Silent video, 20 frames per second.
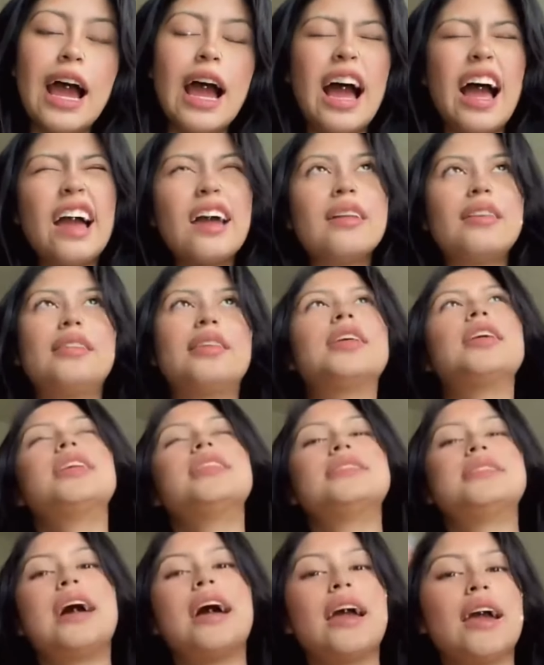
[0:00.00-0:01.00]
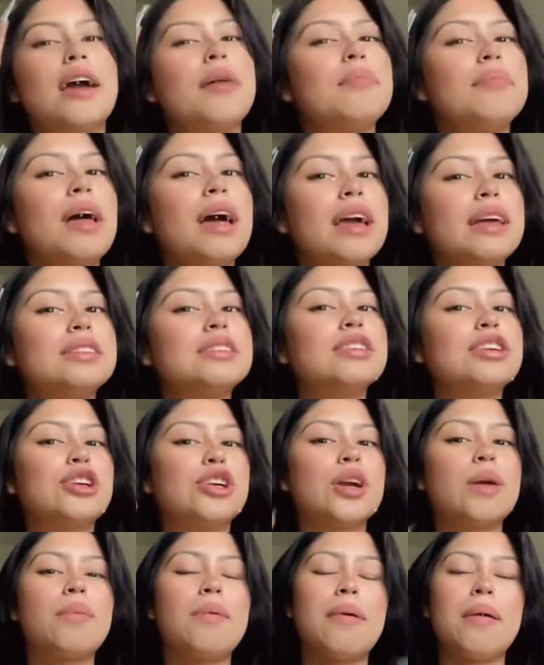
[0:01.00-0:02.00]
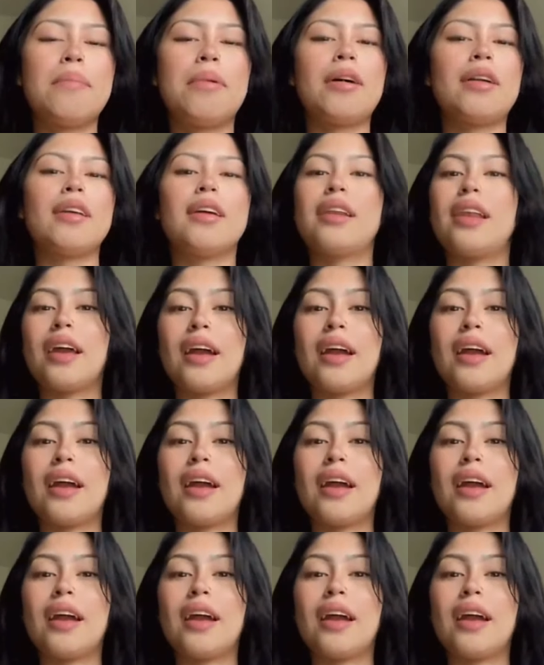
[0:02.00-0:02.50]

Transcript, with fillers: I the thing is, I am not insecure about my body.